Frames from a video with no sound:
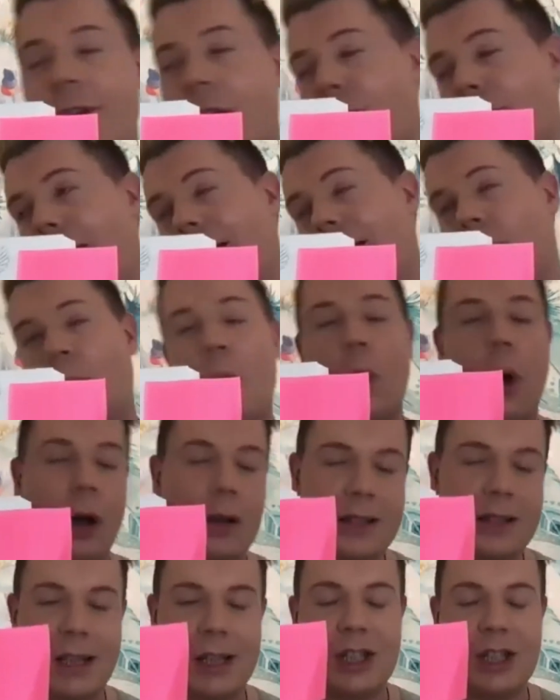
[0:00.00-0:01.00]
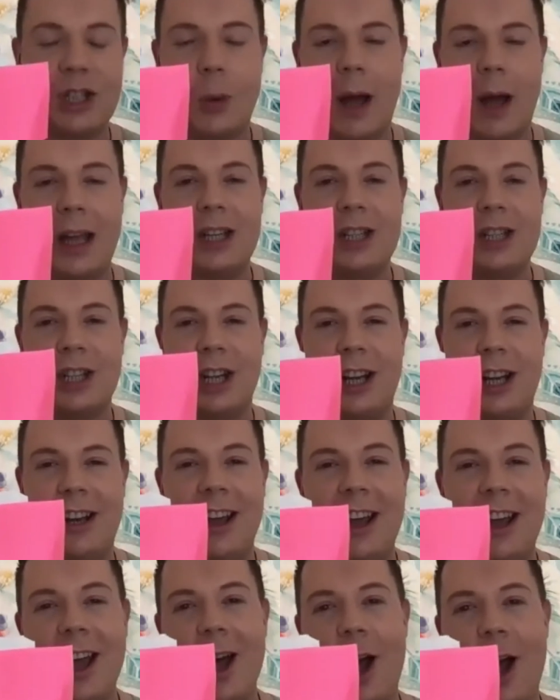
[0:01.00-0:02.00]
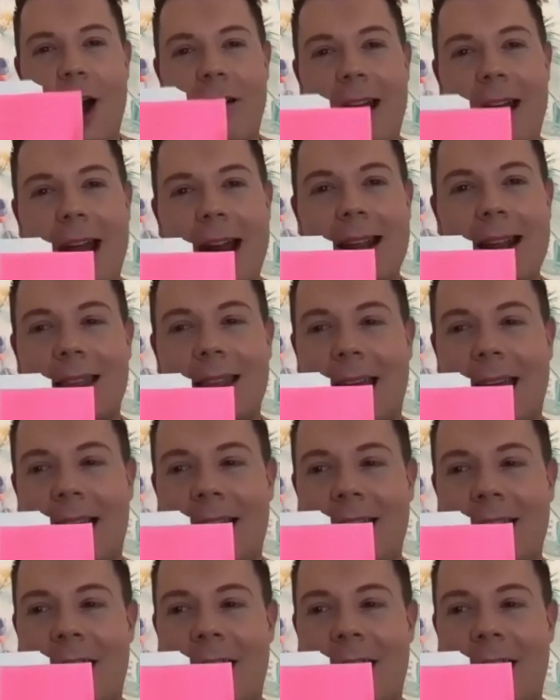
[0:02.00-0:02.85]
no matter what situation or anything.